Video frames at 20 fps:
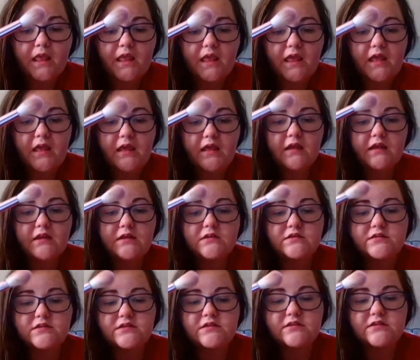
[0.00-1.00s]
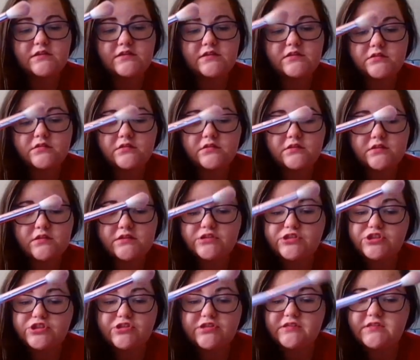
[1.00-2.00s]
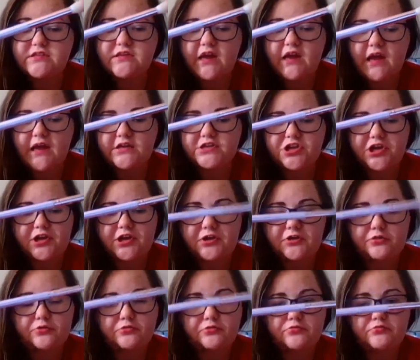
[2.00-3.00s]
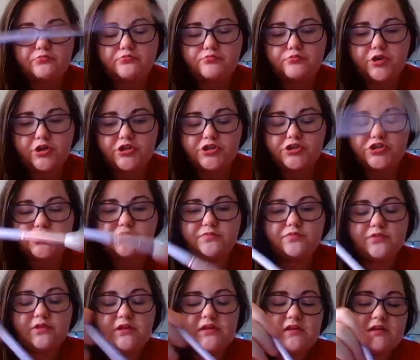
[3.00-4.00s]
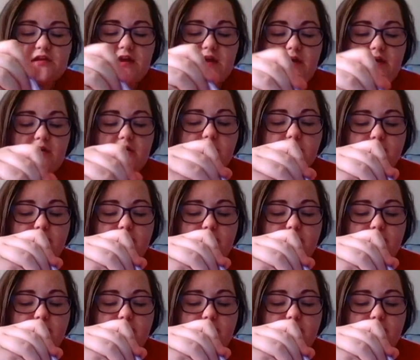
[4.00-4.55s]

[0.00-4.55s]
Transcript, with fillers: And it's just an eyeshadow brush to blend it out.